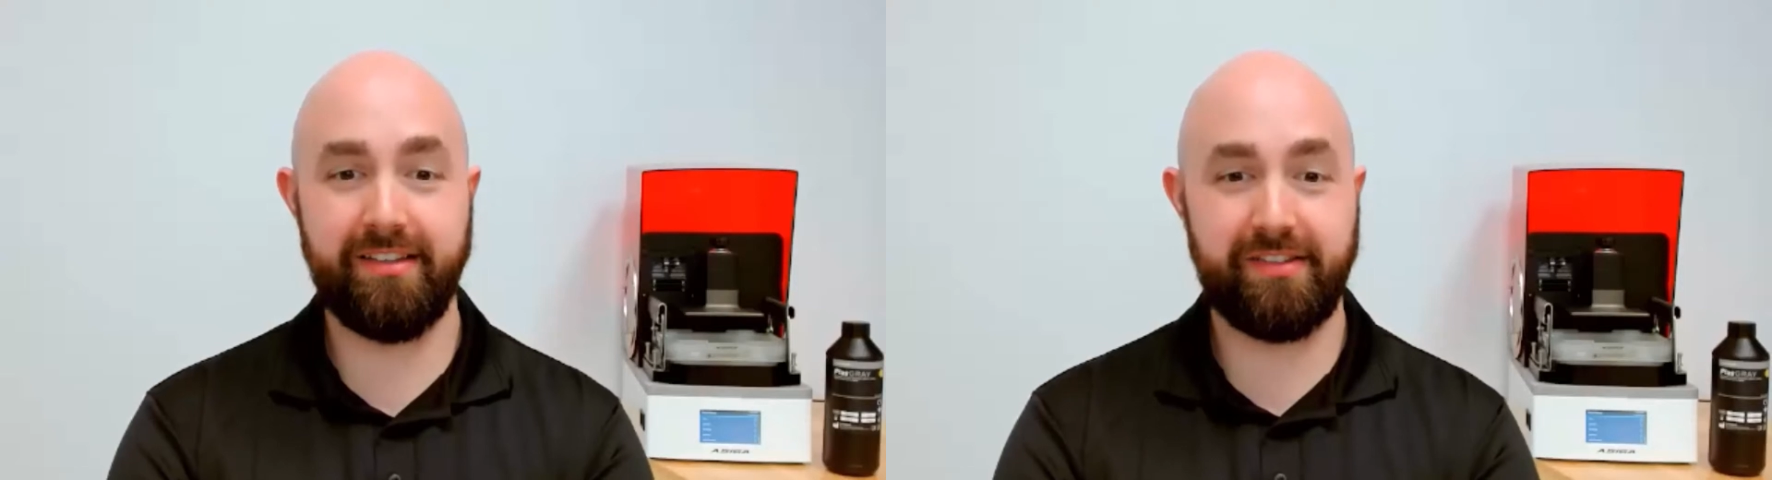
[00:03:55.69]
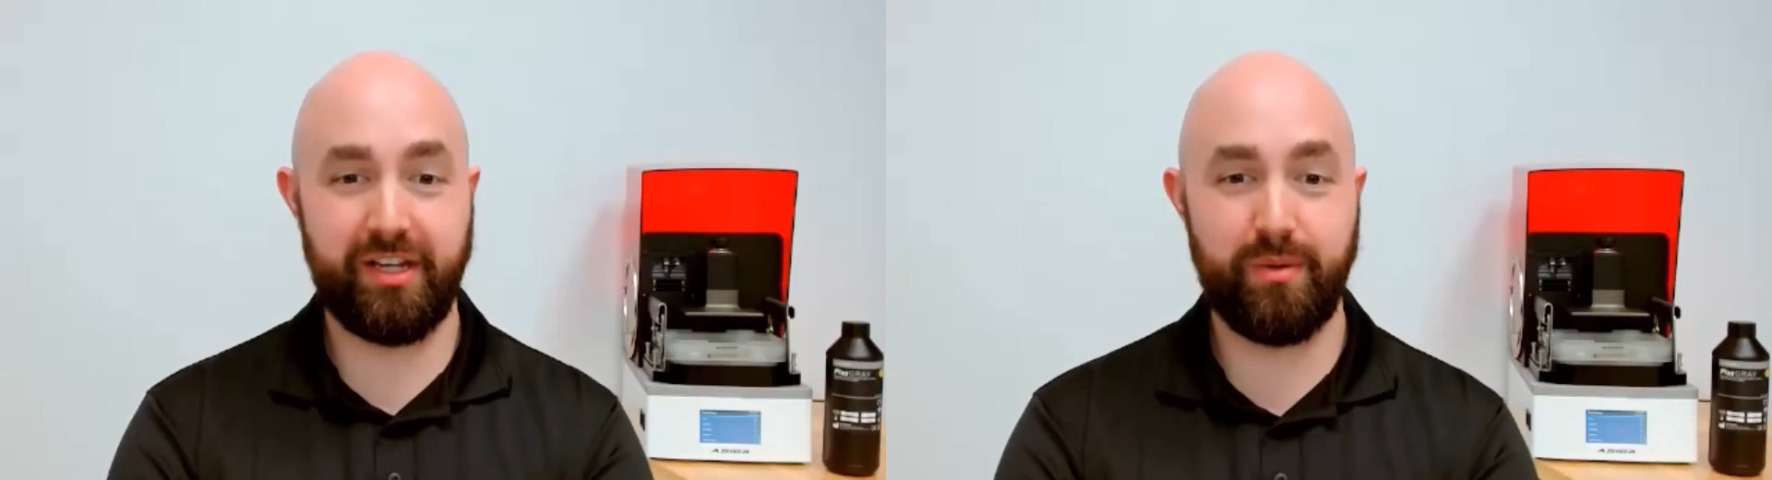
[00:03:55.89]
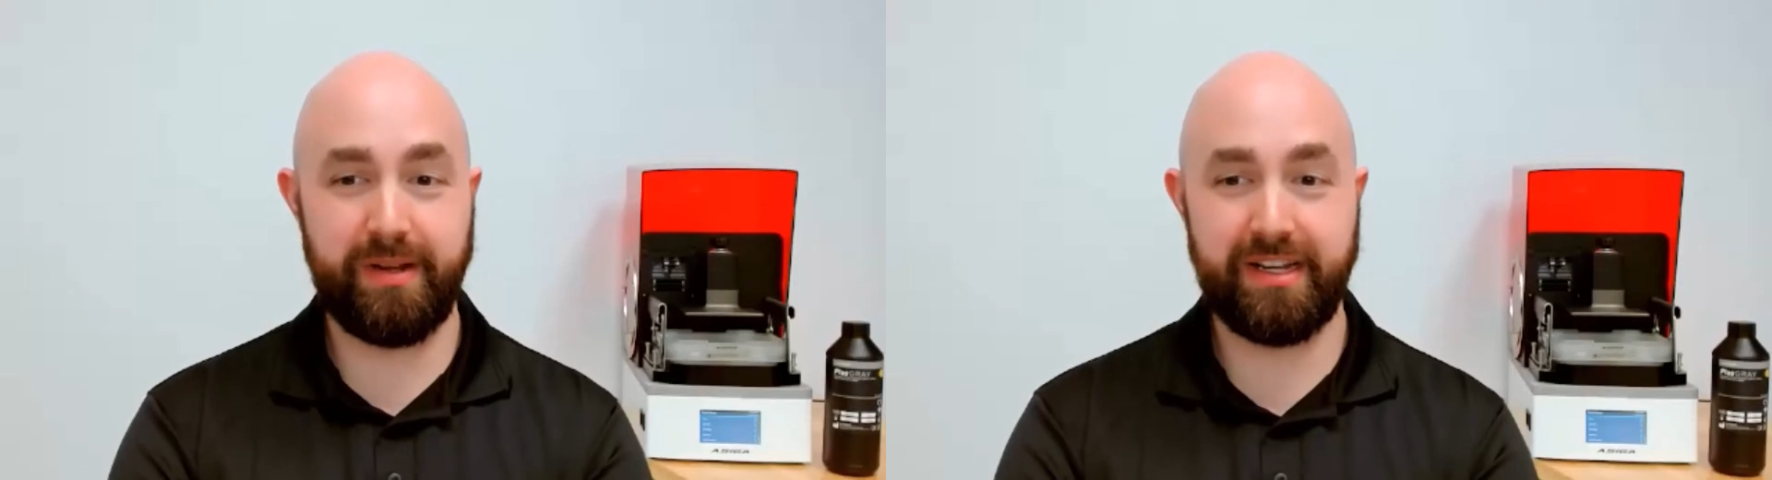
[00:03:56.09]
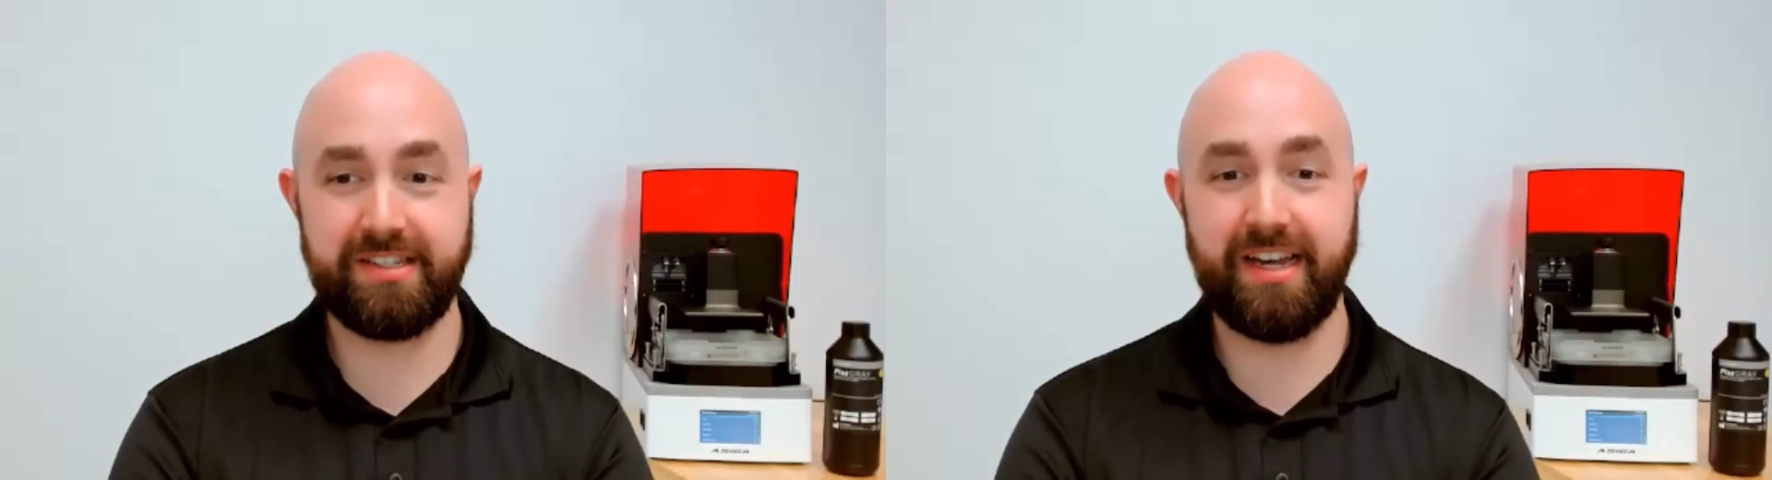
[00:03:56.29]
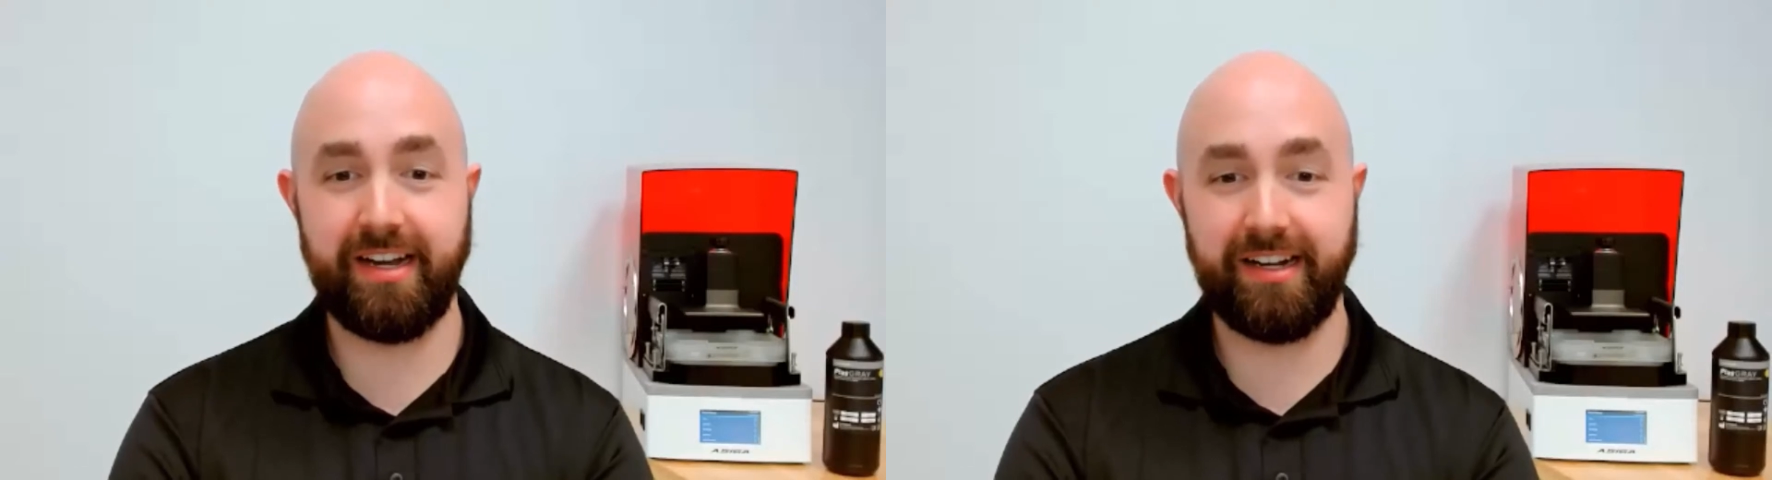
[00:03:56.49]
is going to be
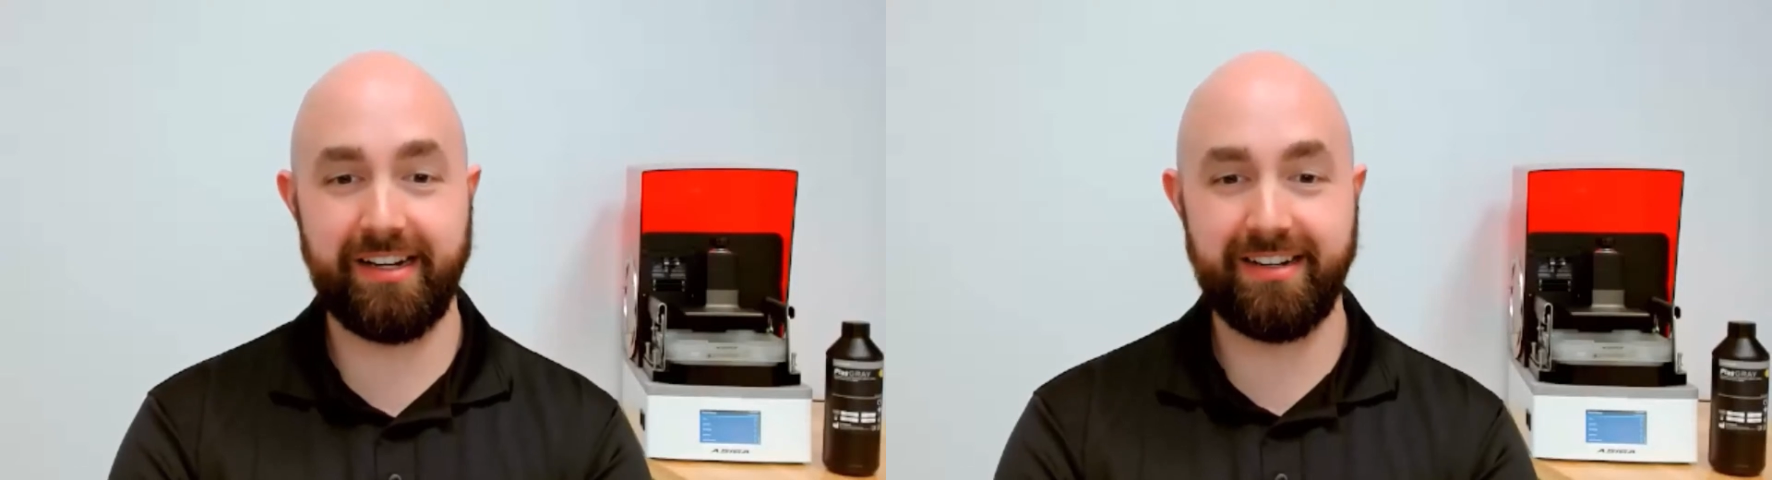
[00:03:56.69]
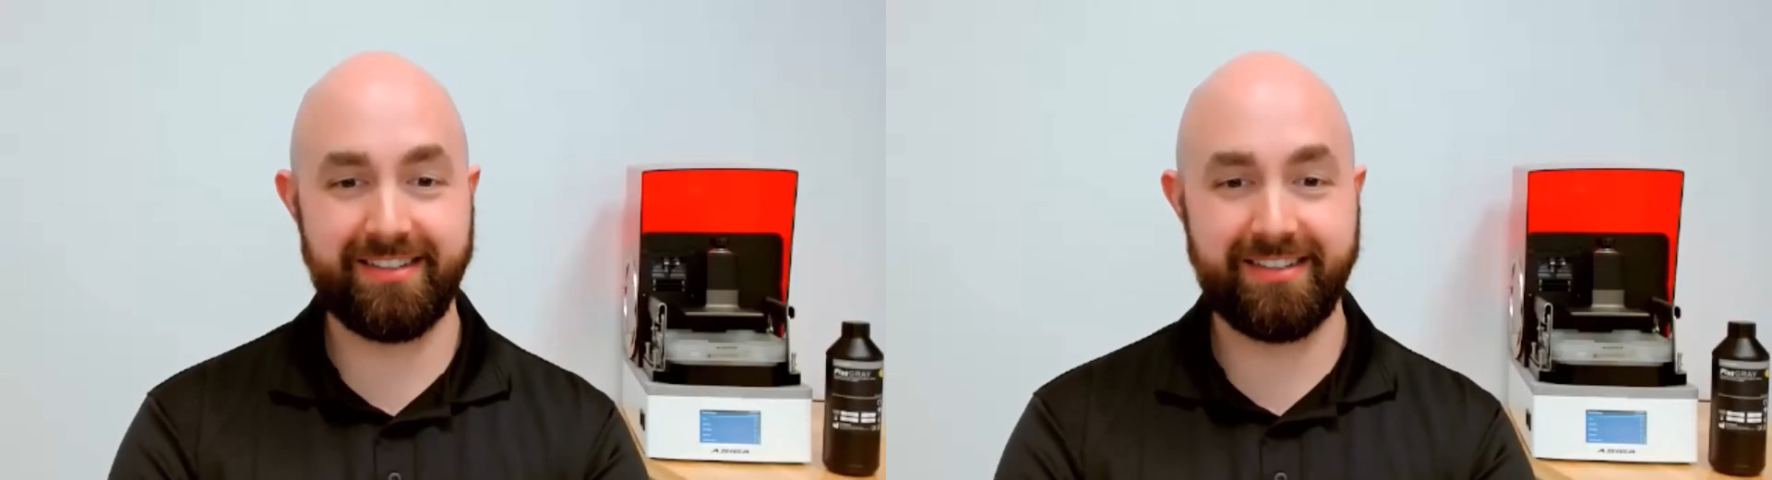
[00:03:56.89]
exciting.